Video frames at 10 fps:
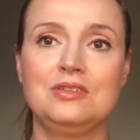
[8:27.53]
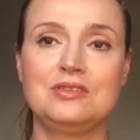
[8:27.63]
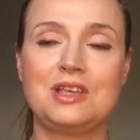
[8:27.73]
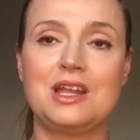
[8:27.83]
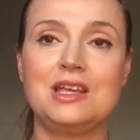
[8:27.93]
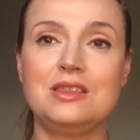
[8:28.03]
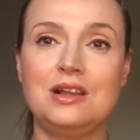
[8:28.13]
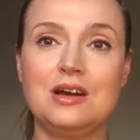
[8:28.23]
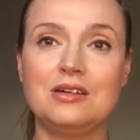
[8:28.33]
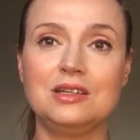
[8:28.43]
Let's get it in the
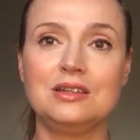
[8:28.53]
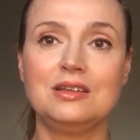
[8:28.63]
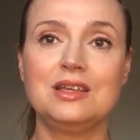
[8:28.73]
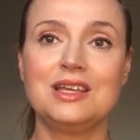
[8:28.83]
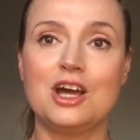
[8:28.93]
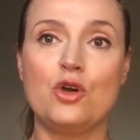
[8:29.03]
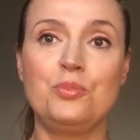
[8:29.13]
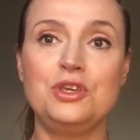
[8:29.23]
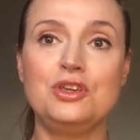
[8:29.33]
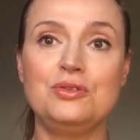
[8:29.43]
light. I'll
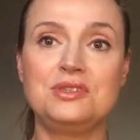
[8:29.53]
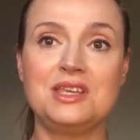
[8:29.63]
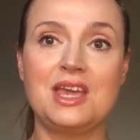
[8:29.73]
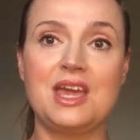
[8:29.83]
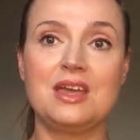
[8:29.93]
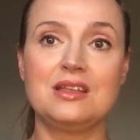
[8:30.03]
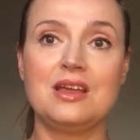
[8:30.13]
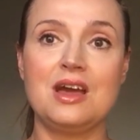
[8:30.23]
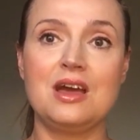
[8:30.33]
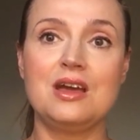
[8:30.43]
be using it
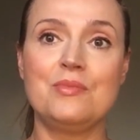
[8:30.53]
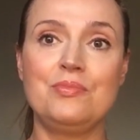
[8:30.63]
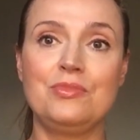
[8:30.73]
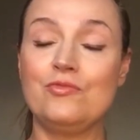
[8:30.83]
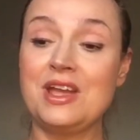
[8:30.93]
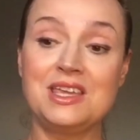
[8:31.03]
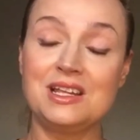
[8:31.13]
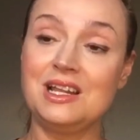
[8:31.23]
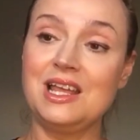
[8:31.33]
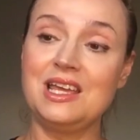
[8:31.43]

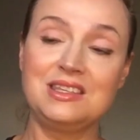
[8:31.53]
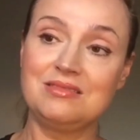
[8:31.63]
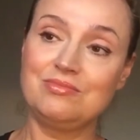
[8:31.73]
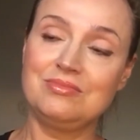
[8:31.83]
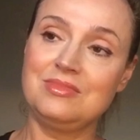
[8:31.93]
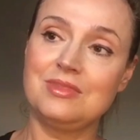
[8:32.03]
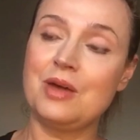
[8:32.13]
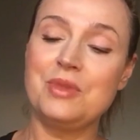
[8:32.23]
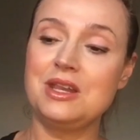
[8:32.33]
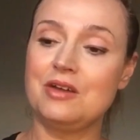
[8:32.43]
regularly. I
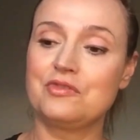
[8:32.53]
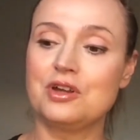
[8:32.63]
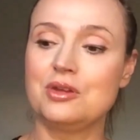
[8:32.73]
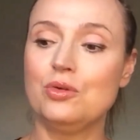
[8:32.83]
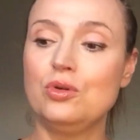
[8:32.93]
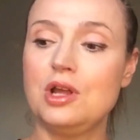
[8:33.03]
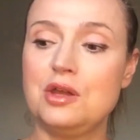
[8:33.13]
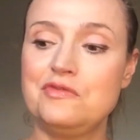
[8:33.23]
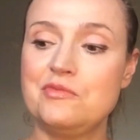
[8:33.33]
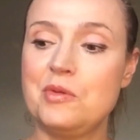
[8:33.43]
mean, I've got it all
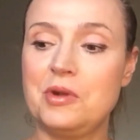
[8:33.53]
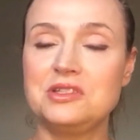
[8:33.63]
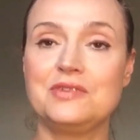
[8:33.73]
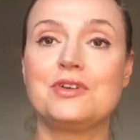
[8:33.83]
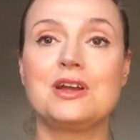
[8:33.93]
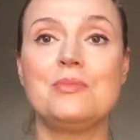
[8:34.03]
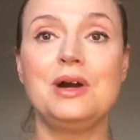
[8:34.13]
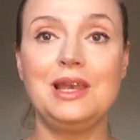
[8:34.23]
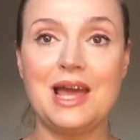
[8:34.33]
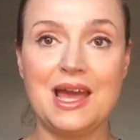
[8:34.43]
over my body. I've got it on my
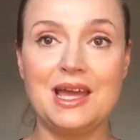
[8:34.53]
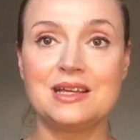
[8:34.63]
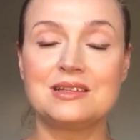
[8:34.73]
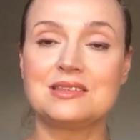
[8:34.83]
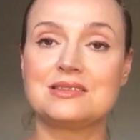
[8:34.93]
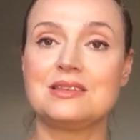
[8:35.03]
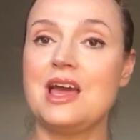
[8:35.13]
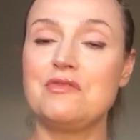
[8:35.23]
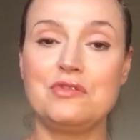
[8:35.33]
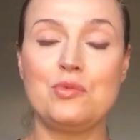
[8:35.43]
legs,
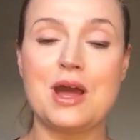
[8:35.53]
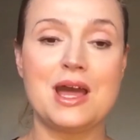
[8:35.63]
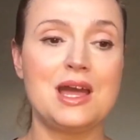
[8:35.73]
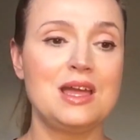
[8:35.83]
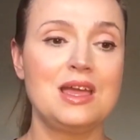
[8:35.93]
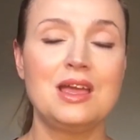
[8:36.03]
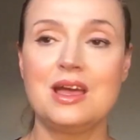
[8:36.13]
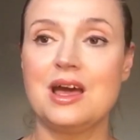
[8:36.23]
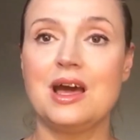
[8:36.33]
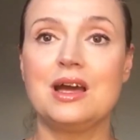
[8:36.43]
everywhere,
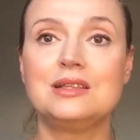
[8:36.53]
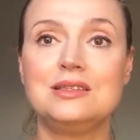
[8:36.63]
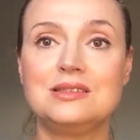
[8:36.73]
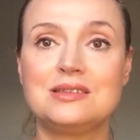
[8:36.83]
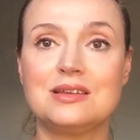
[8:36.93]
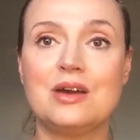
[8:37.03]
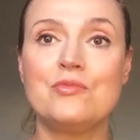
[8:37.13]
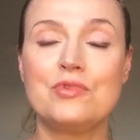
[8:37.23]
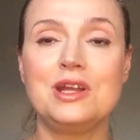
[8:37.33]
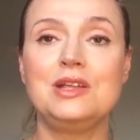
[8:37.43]
and I'm
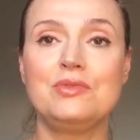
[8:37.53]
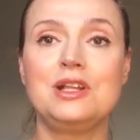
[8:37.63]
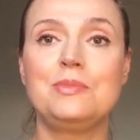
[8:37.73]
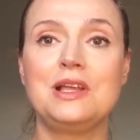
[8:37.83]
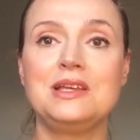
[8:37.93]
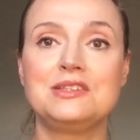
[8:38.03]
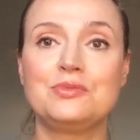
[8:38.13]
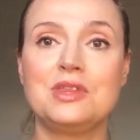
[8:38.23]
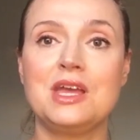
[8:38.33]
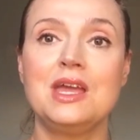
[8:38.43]
really pleased
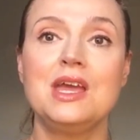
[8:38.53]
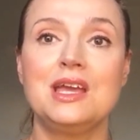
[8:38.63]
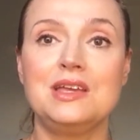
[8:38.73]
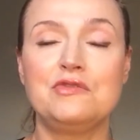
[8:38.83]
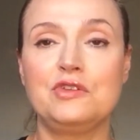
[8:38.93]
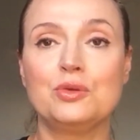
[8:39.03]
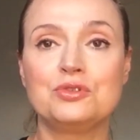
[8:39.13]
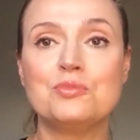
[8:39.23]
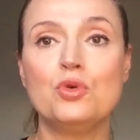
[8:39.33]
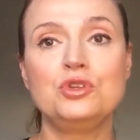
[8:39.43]
with it. It feels
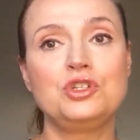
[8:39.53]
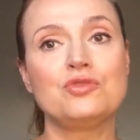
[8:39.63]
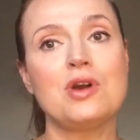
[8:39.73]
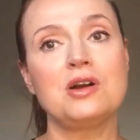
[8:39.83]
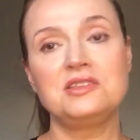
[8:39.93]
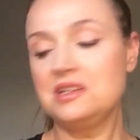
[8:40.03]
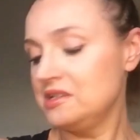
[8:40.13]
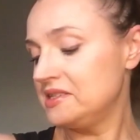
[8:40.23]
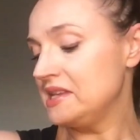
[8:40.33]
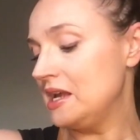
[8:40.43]
moisturising
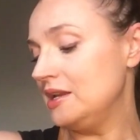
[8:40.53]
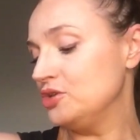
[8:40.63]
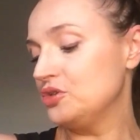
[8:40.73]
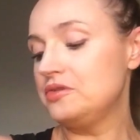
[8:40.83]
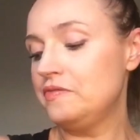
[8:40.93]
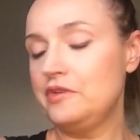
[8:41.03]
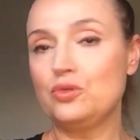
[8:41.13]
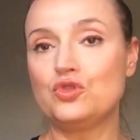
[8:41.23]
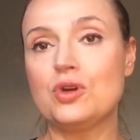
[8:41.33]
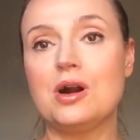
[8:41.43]
still. It doesn't feel
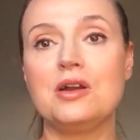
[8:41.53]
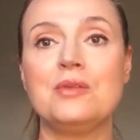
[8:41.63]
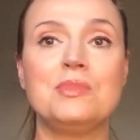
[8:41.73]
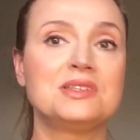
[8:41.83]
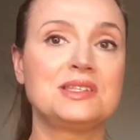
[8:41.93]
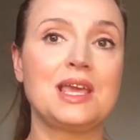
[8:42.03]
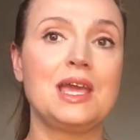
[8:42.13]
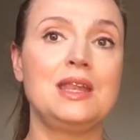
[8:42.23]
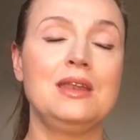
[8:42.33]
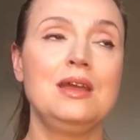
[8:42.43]
dry on my
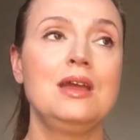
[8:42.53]
skin.